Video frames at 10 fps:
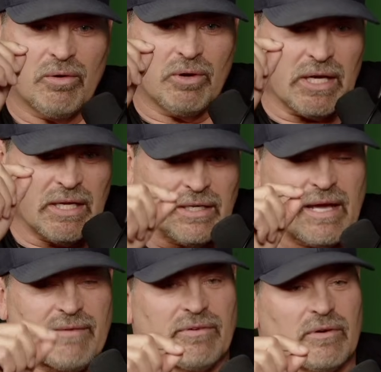in
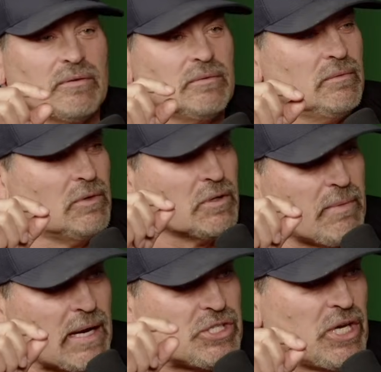Denver with
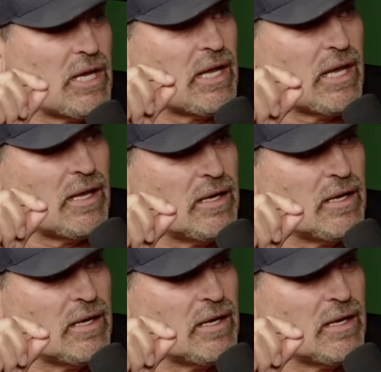Mike Shanahan.